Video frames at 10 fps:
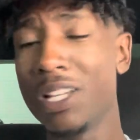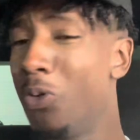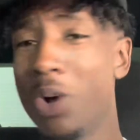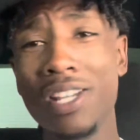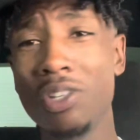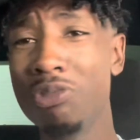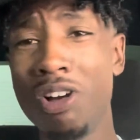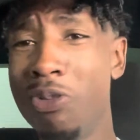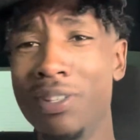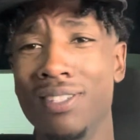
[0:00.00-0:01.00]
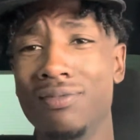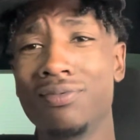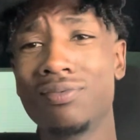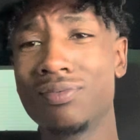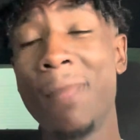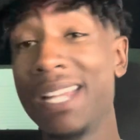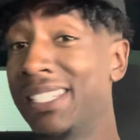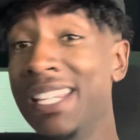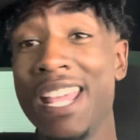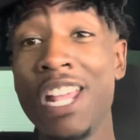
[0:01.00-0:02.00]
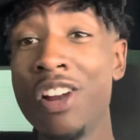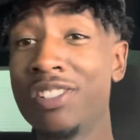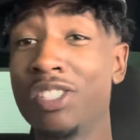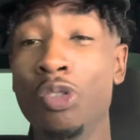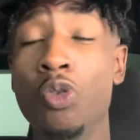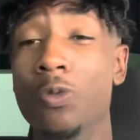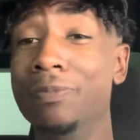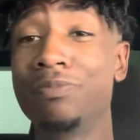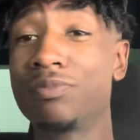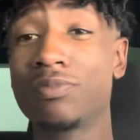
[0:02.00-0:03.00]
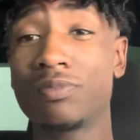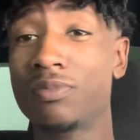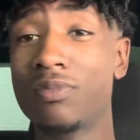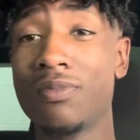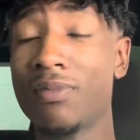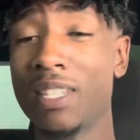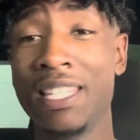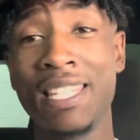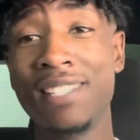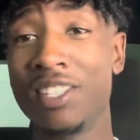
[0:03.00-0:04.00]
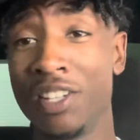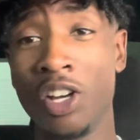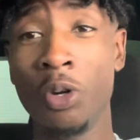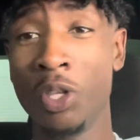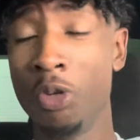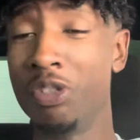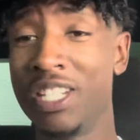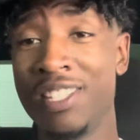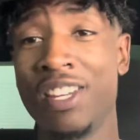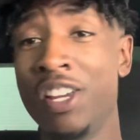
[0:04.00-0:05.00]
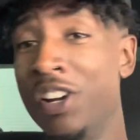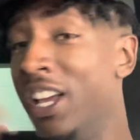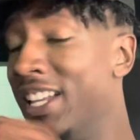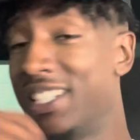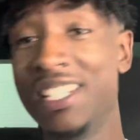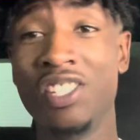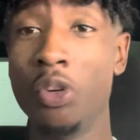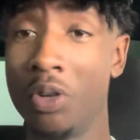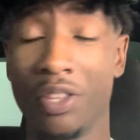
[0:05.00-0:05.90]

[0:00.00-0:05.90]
what are you doing? Like, she here to get to know you. She's here. She's doing a